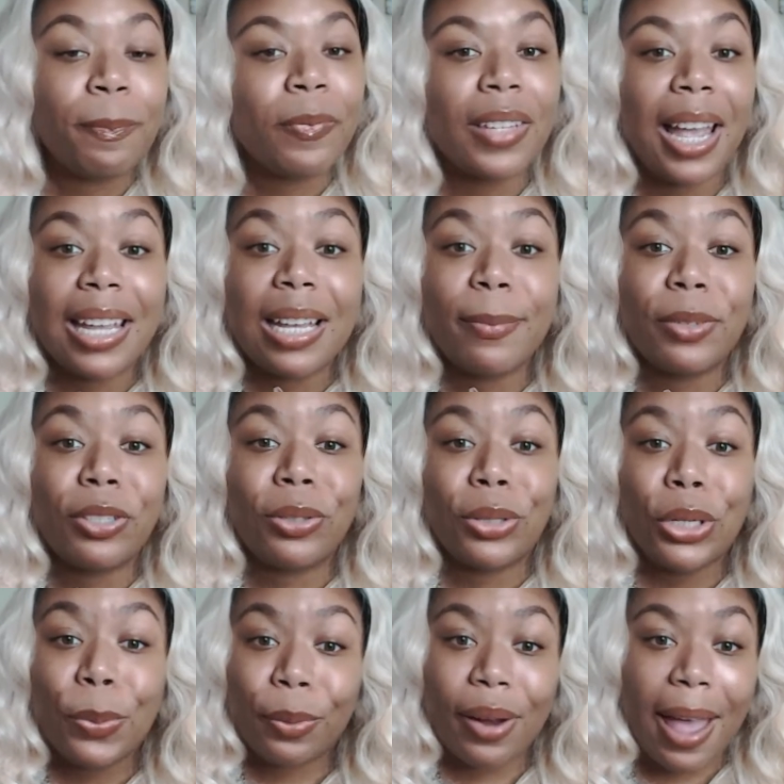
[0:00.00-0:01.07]
I am
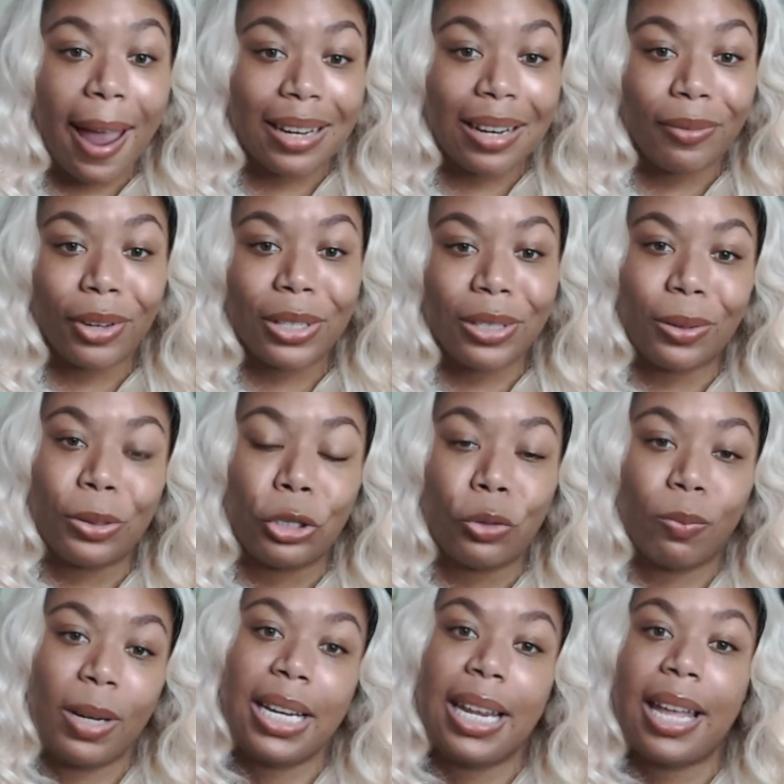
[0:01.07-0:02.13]
super active on social
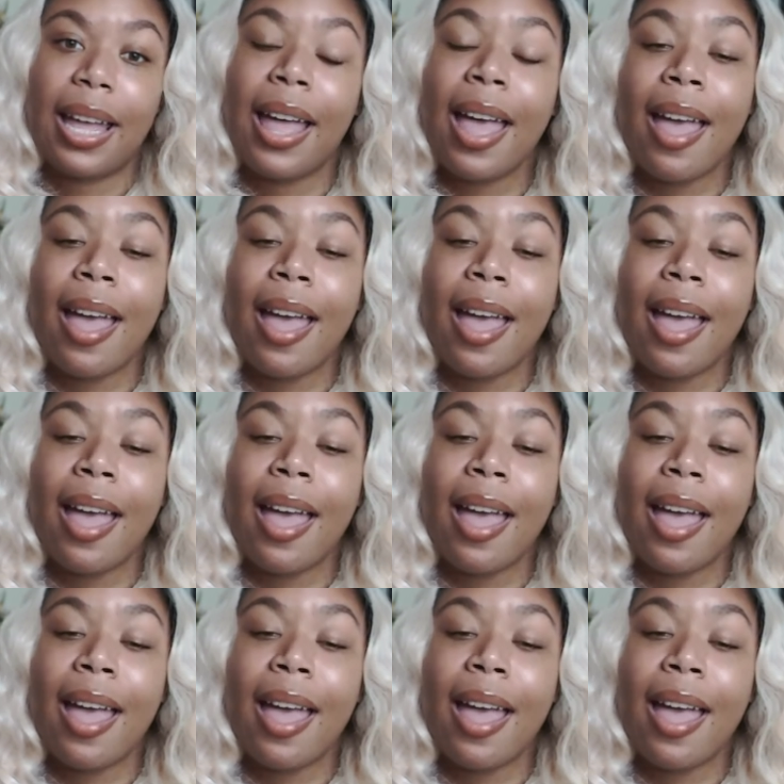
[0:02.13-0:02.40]
media.